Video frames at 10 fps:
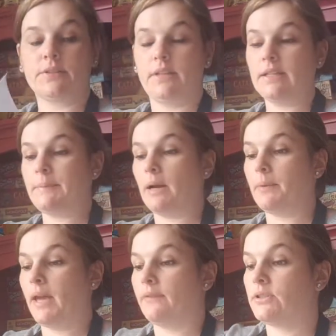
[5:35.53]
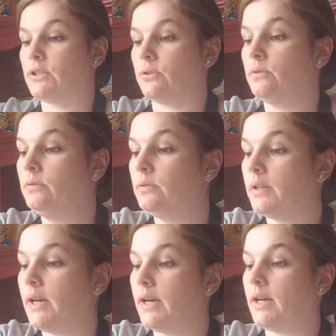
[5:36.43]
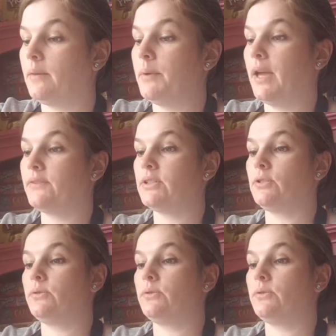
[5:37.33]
the next part we have to do